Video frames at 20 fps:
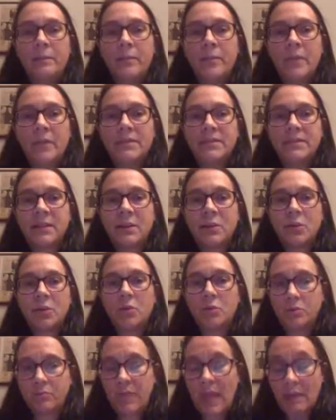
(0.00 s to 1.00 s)

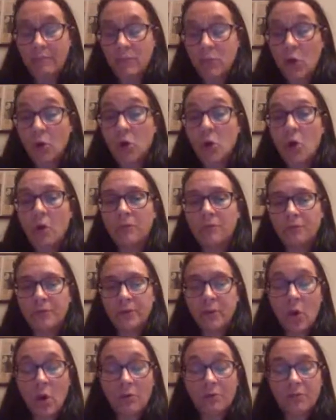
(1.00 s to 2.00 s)
So yeah,
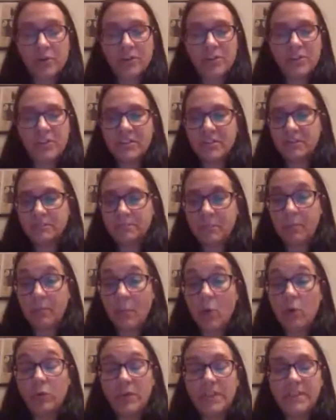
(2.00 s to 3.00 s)
non-coverage is
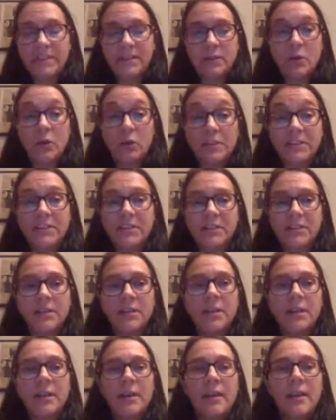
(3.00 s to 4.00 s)
always a concern.
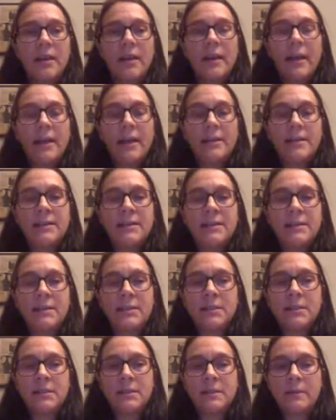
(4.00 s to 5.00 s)

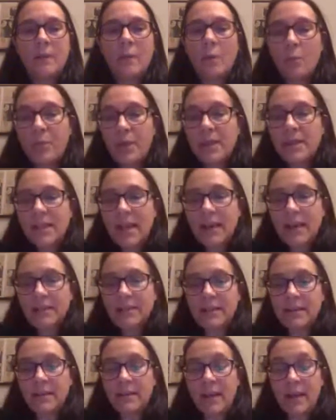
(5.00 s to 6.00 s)
And big
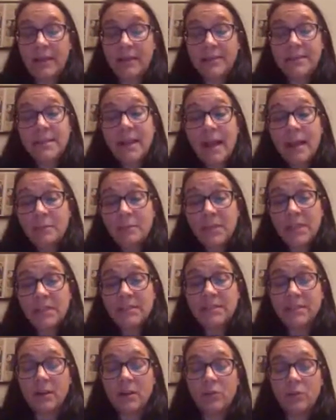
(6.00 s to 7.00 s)
data is timely,
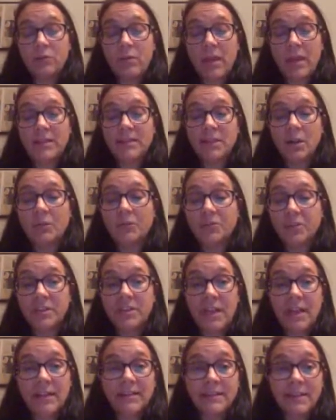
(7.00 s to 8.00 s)
so it's often
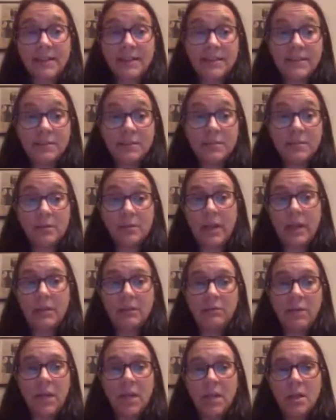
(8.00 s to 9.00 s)
accessible
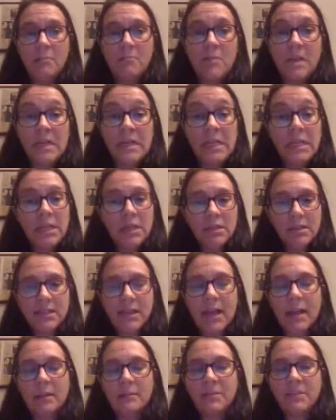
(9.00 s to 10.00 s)
in near
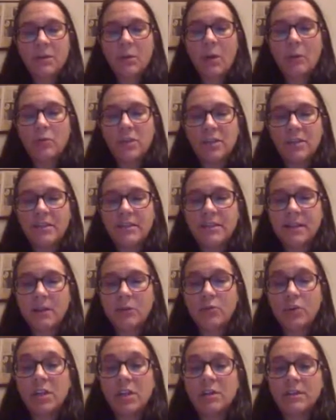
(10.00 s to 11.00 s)
time. So I wouldn't say
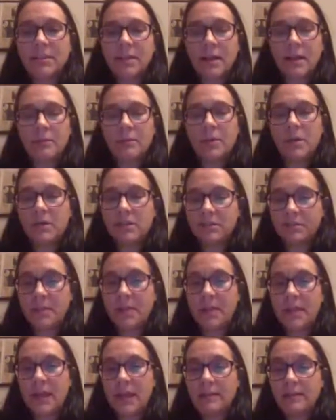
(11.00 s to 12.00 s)
real time because
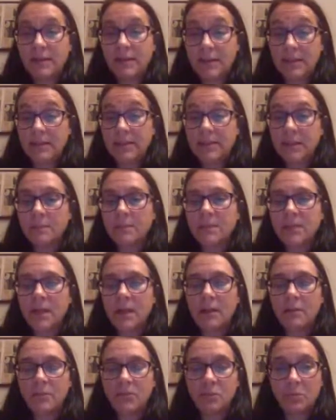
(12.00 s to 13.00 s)
big data needs some
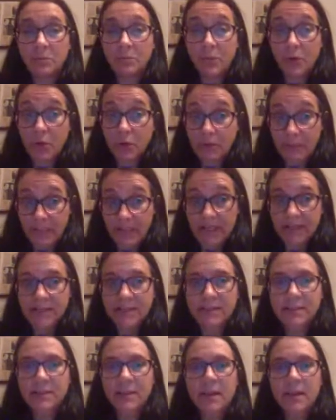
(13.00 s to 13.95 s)
time to be processed.